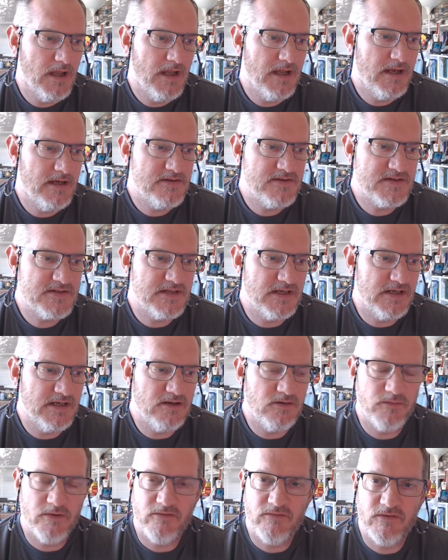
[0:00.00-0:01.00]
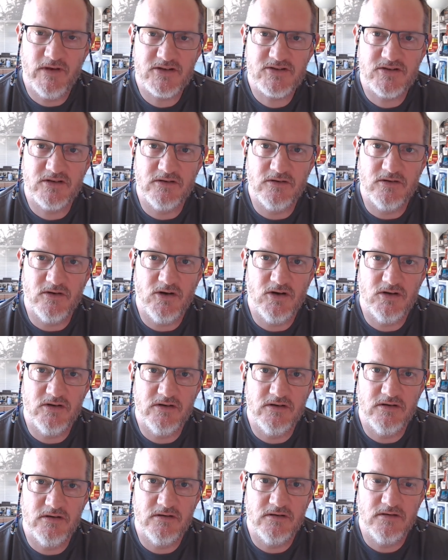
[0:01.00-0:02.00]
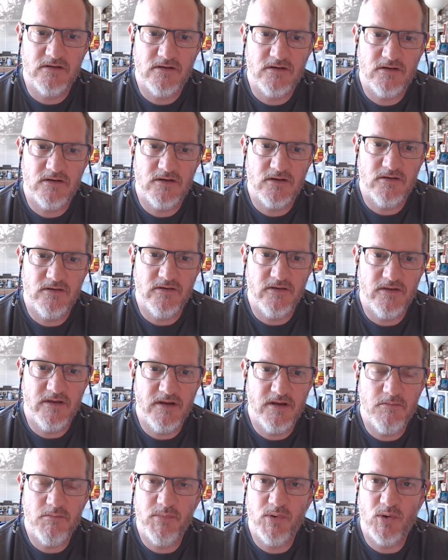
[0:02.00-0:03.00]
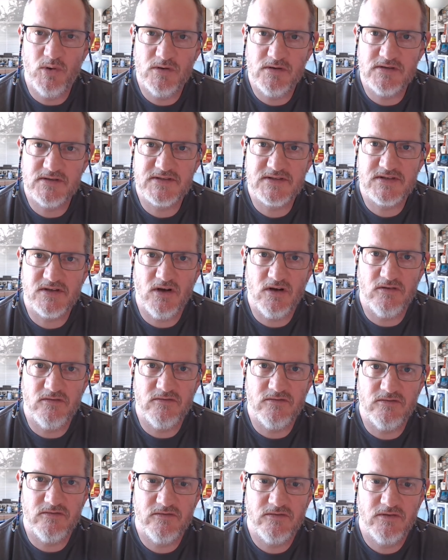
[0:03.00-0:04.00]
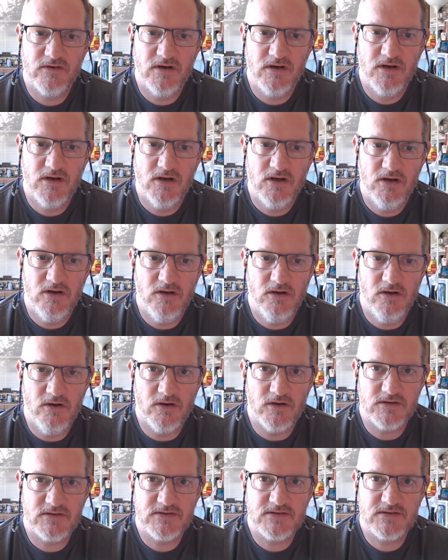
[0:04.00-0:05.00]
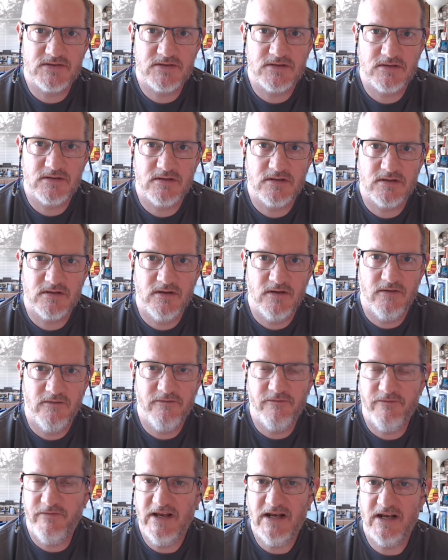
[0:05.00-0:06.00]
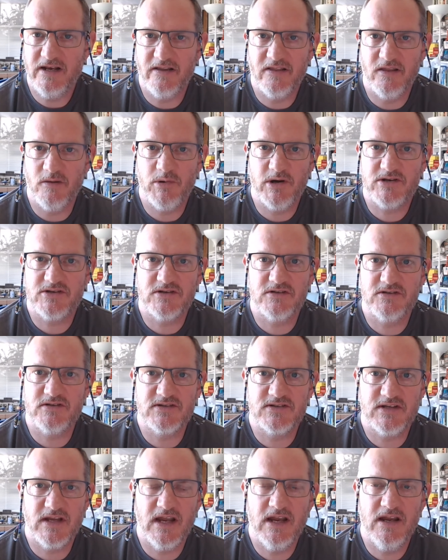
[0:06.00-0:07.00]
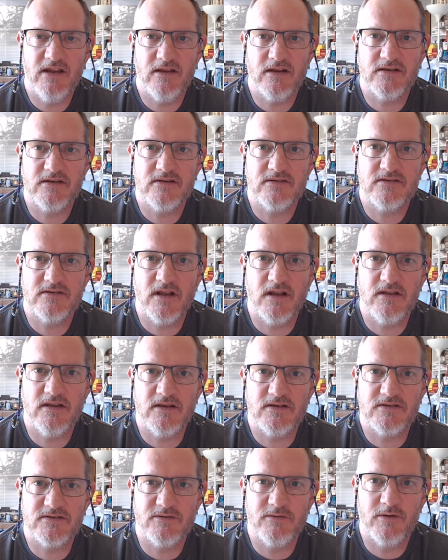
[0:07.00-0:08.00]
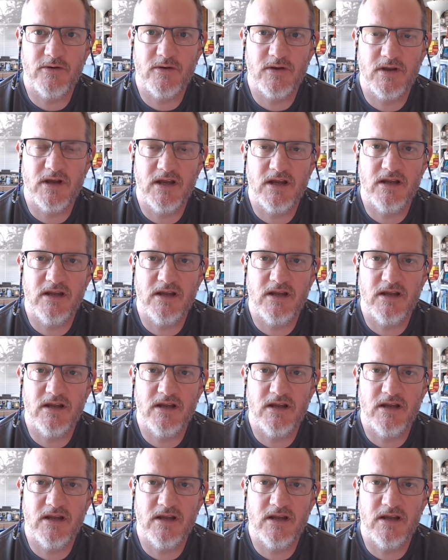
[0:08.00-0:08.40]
just a little reflection on the importance of not feeling the pressure to say that things are okay.